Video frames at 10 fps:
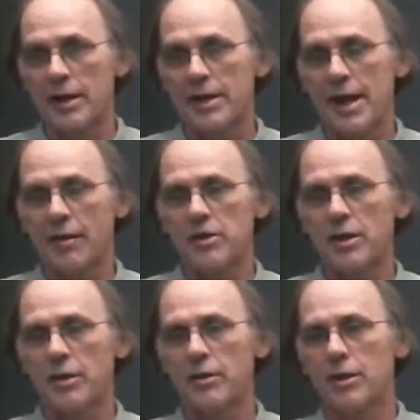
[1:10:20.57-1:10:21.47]
Now,
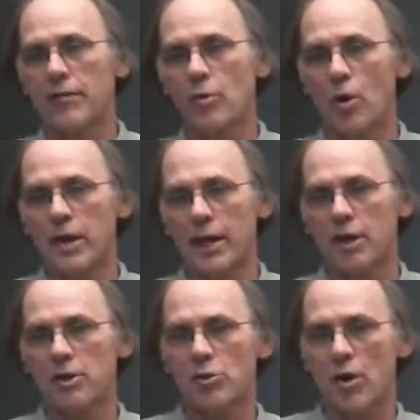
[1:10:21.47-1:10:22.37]
if you want to
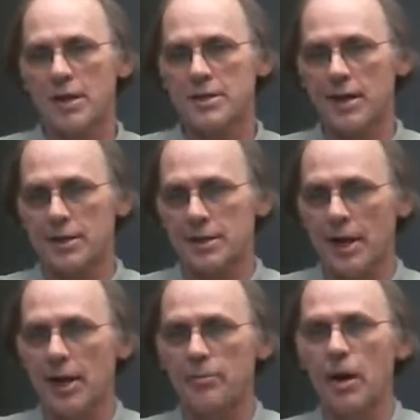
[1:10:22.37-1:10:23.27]
characterize that
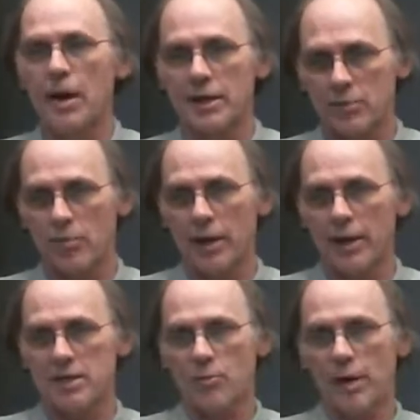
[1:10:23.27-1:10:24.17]
state by its
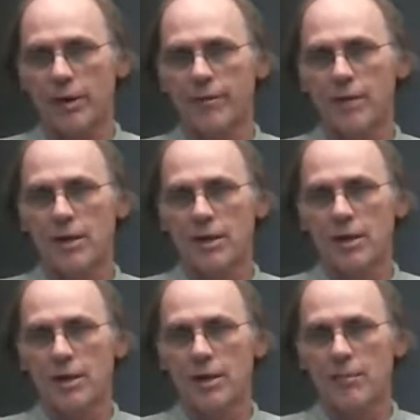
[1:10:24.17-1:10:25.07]
wave
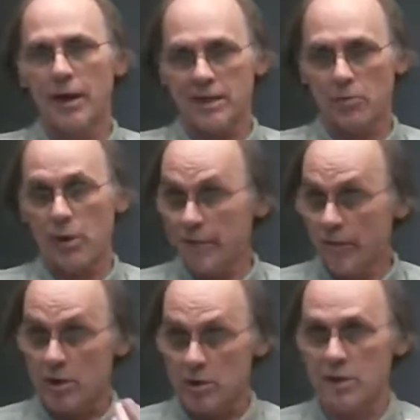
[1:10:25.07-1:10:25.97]

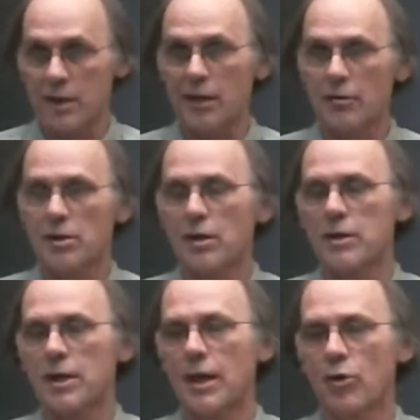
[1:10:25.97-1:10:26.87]
function
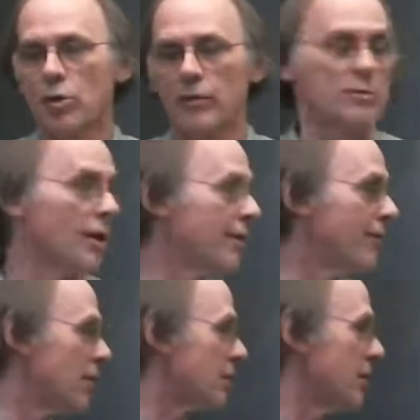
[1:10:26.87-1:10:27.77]
to get hold of its wave
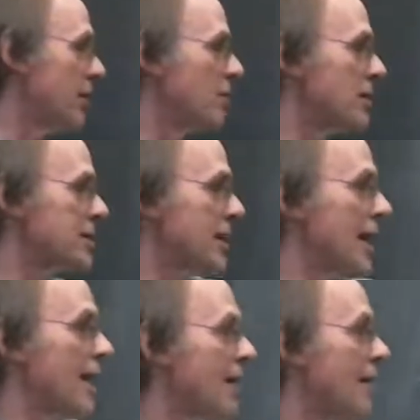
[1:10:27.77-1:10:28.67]
function, I'm just
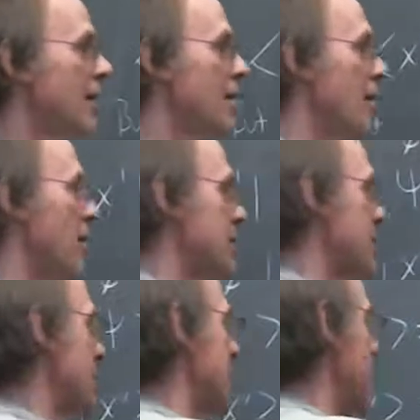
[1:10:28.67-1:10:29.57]
saying, this
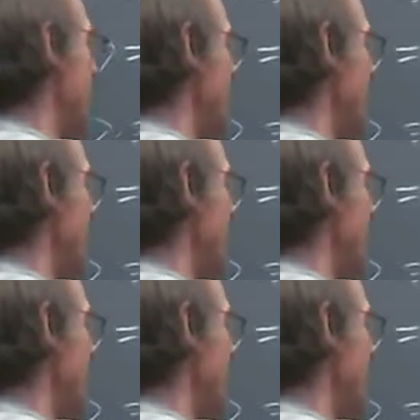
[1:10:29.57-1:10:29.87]
is